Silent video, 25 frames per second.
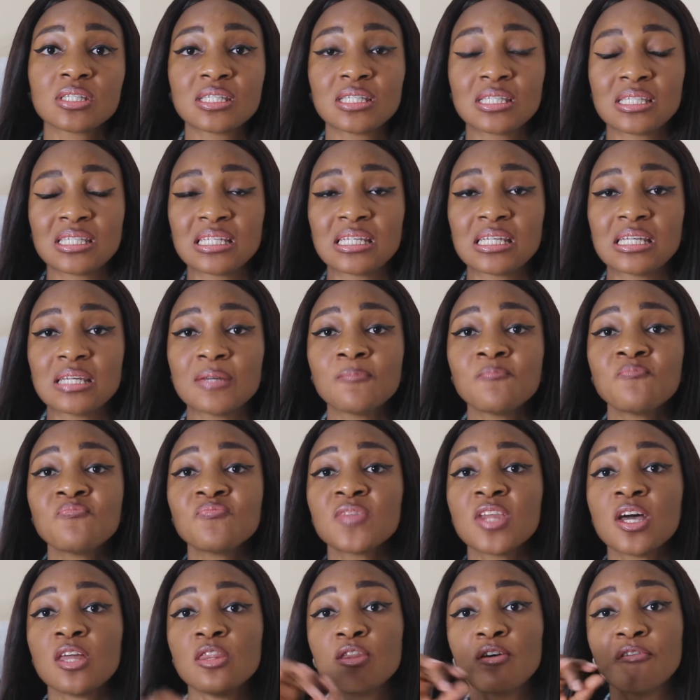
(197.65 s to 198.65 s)
see
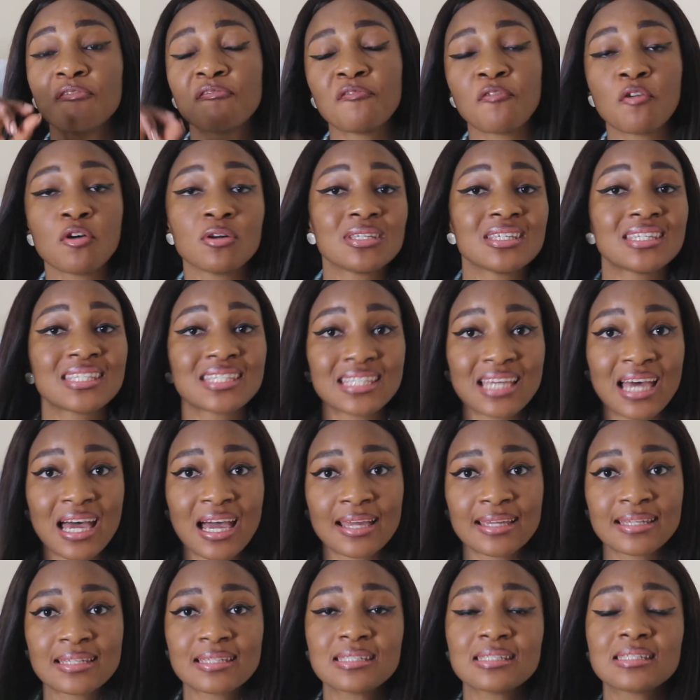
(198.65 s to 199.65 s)
the font
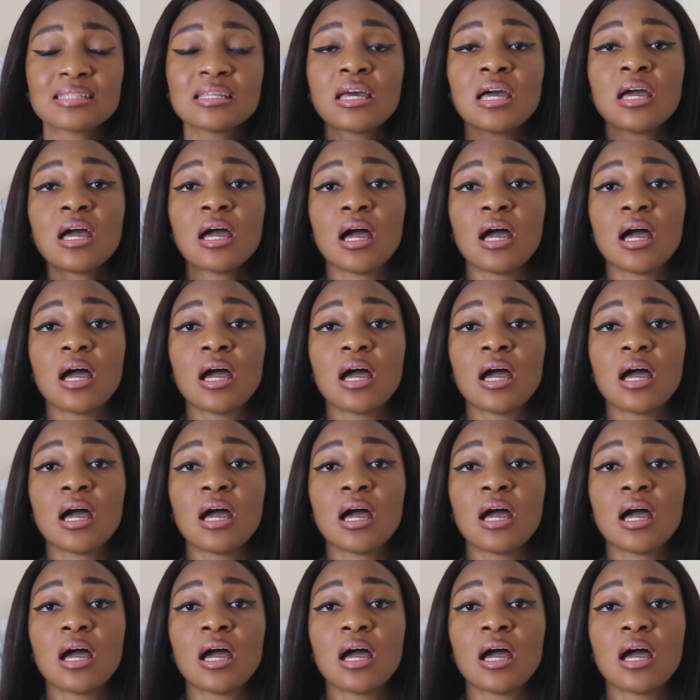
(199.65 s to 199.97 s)
size,